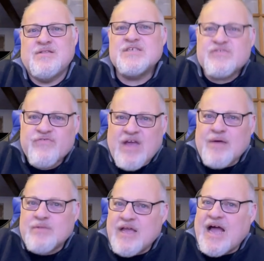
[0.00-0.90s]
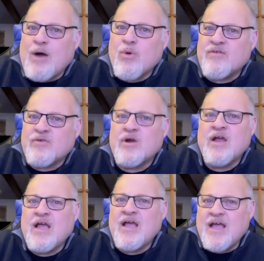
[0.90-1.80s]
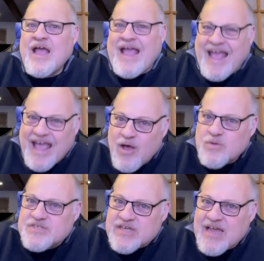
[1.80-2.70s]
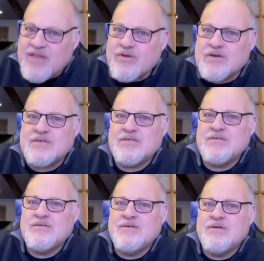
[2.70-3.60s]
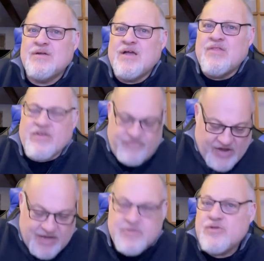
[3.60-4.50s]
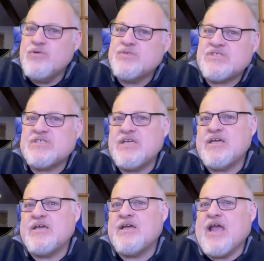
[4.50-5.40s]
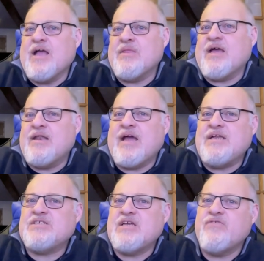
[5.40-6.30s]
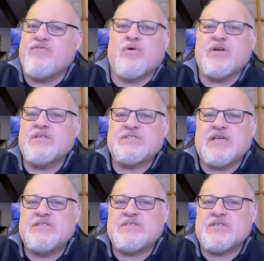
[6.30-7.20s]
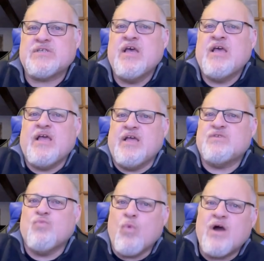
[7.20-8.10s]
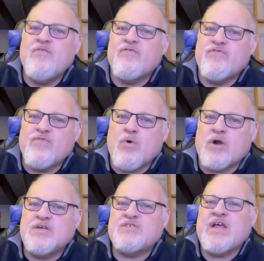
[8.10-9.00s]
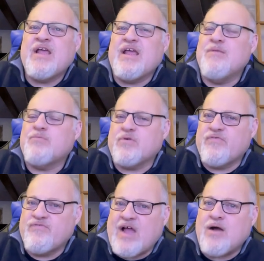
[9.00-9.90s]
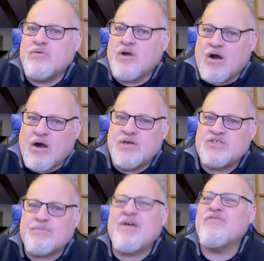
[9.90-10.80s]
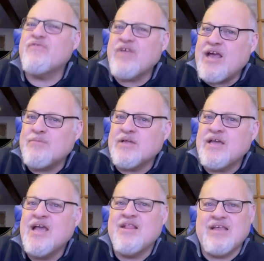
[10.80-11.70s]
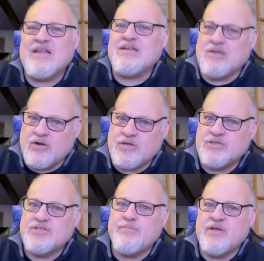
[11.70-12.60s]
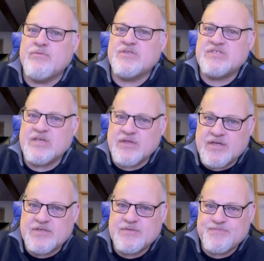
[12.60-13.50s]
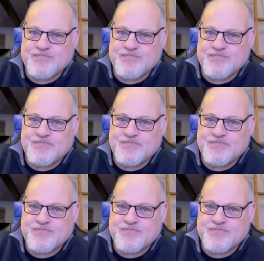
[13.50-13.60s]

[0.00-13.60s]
This family, however, held together. The family you see in that 1940 census is one forged in profound hardship, a family that learned to be resilient